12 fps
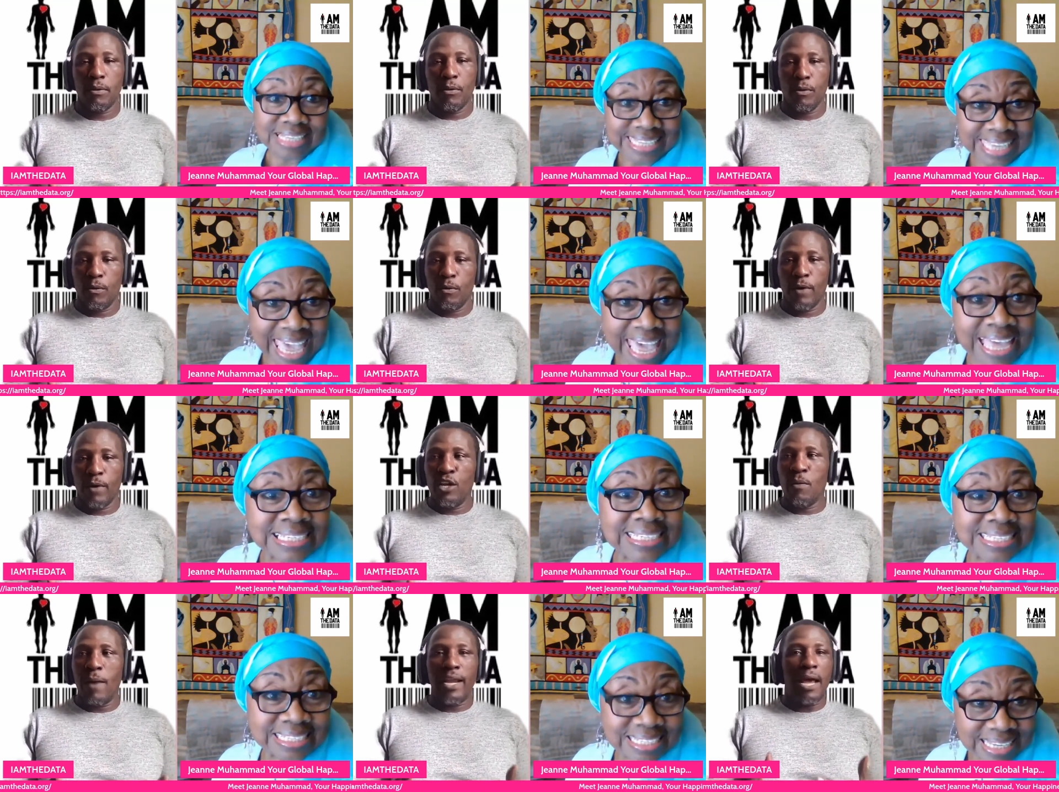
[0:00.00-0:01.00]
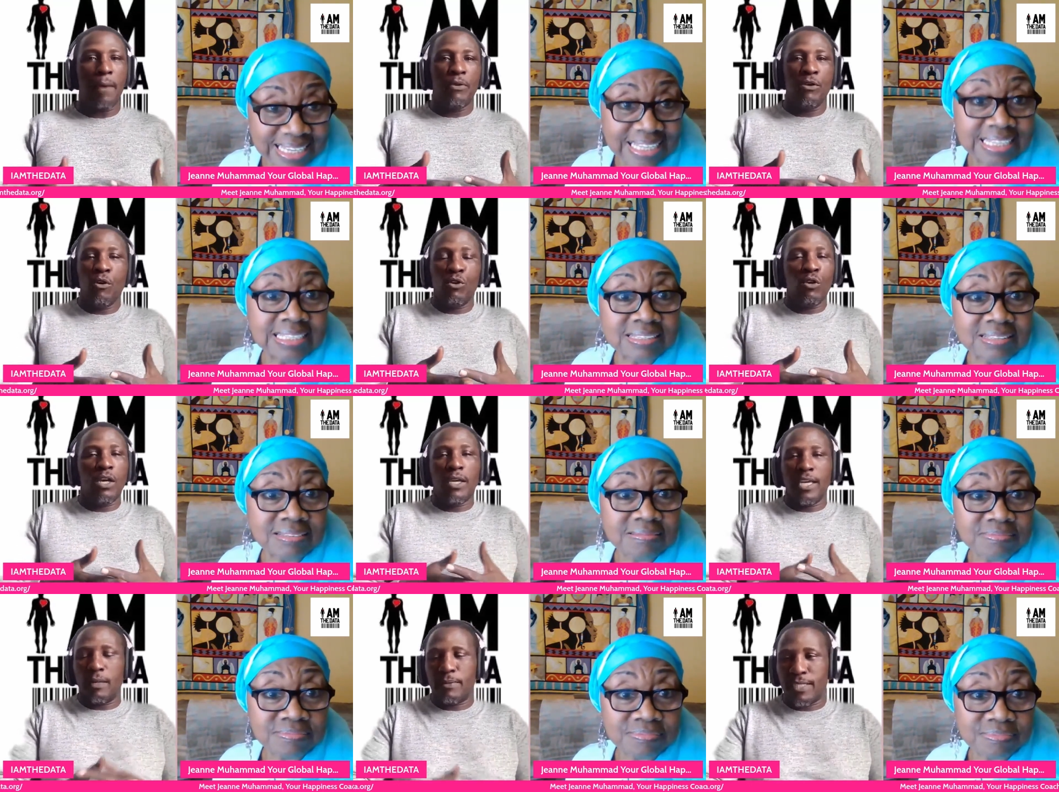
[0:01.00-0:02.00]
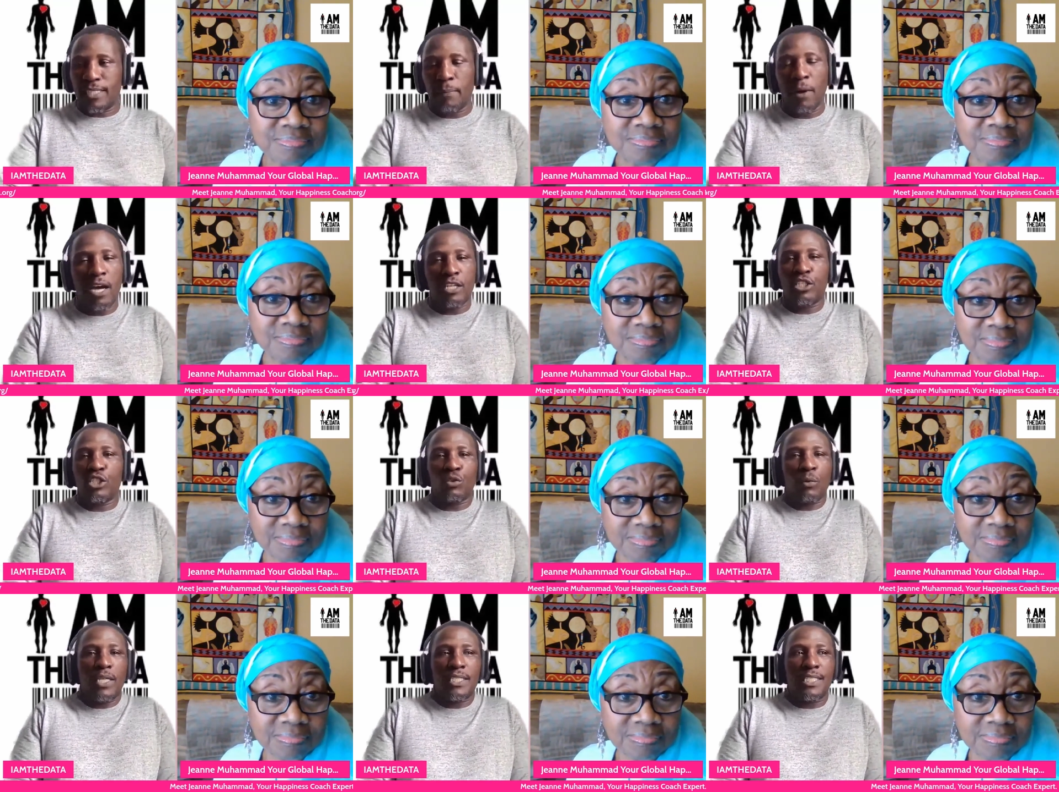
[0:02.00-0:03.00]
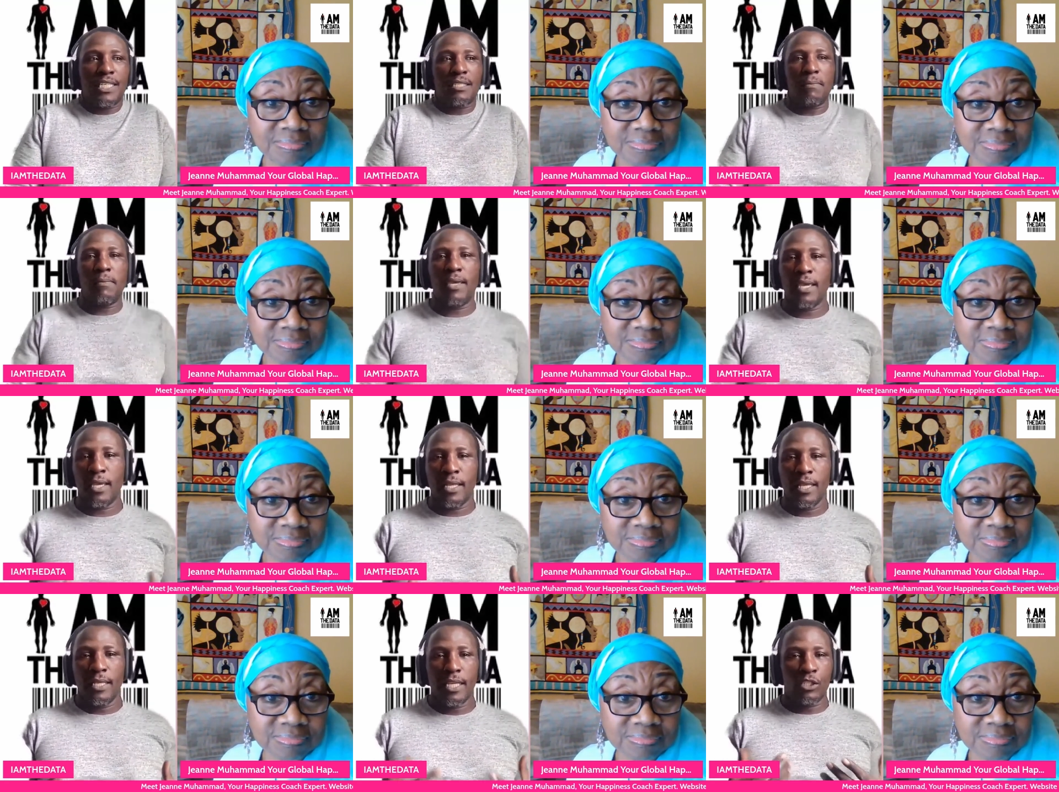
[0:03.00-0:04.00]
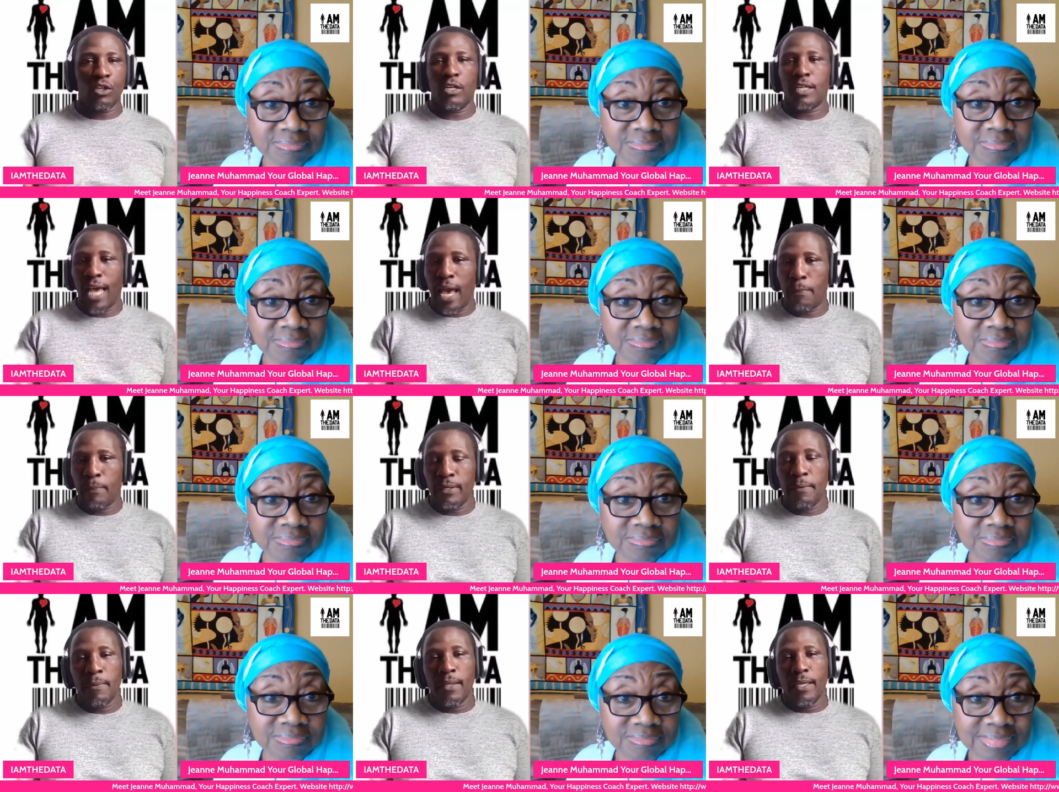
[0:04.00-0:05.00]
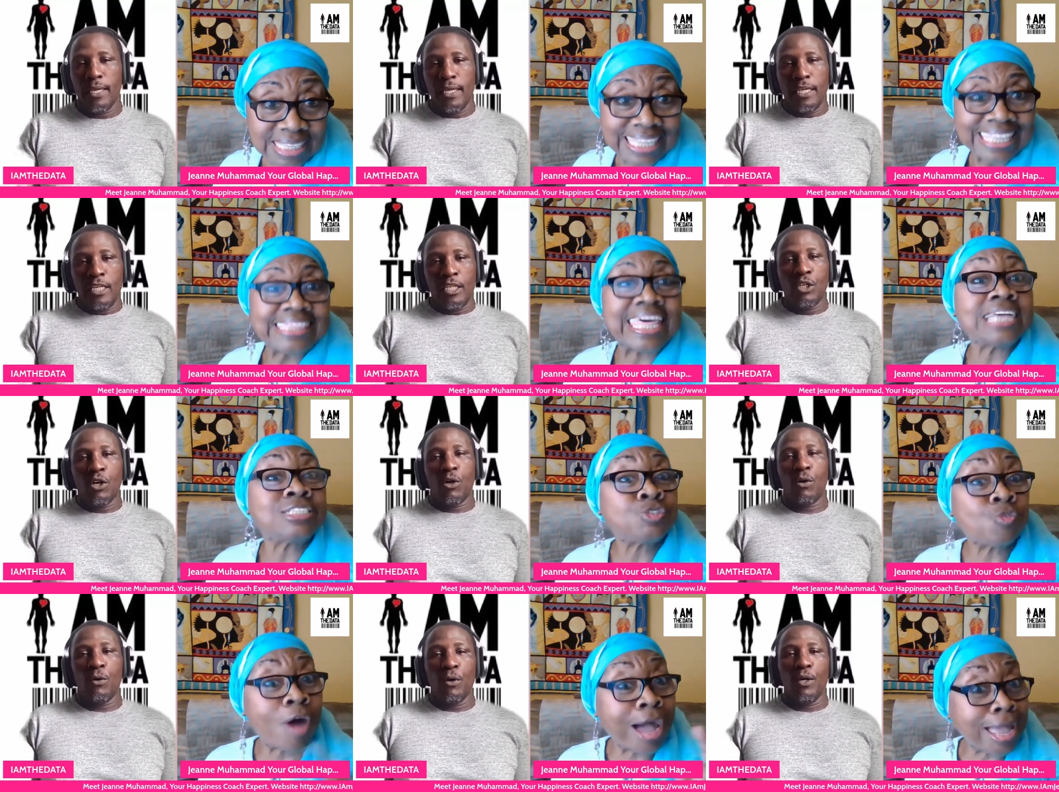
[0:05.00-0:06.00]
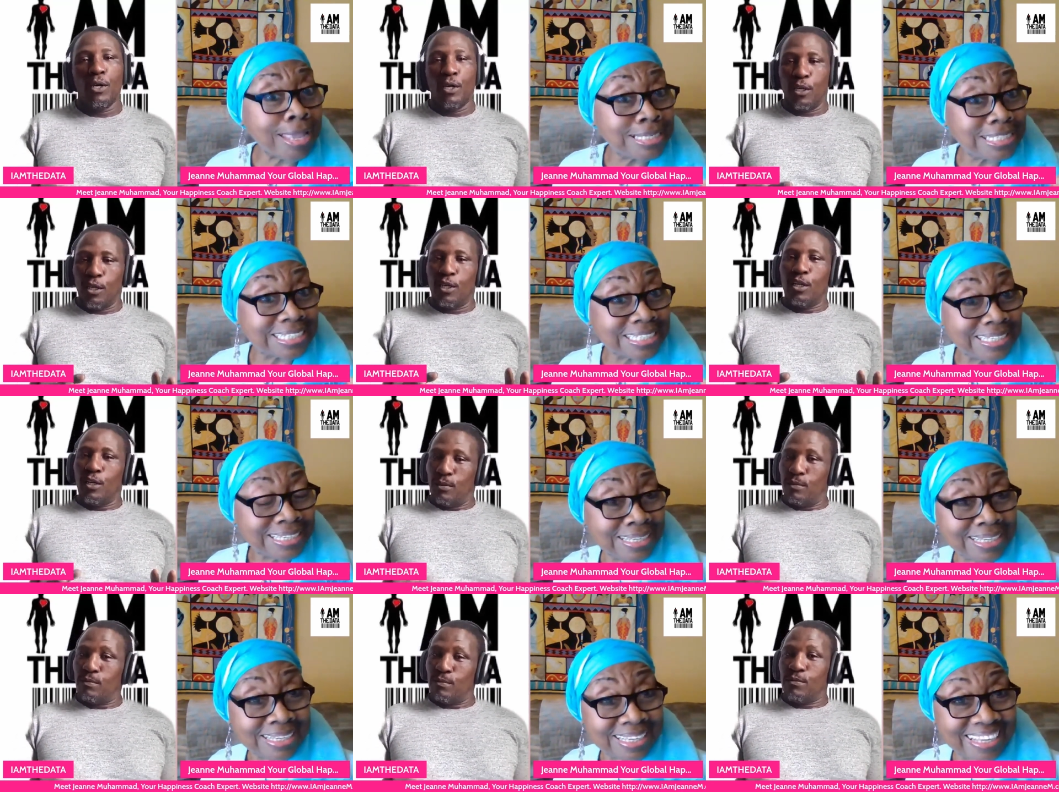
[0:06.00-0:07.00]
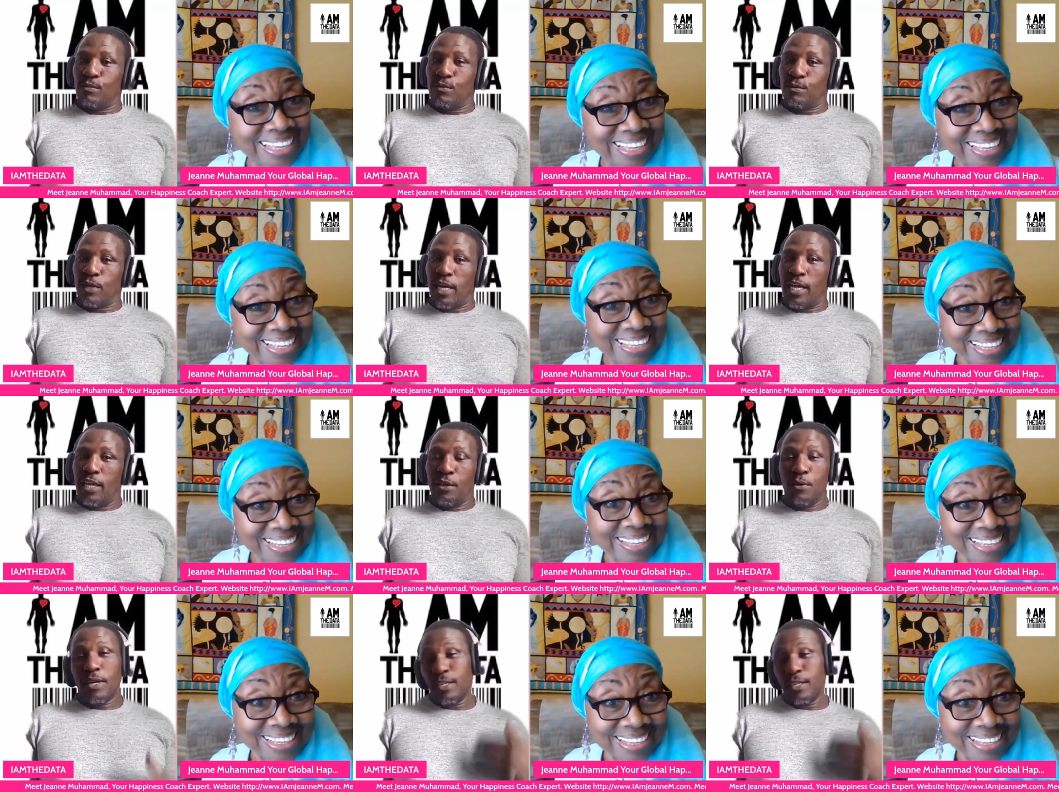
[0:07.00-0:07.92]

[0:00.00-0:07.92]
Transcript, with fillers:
Speaker 1: Yeah. Right. You might not. You you could get upset behind a situation. It doesn't mean that you're unhappy. That's no. Right. right. You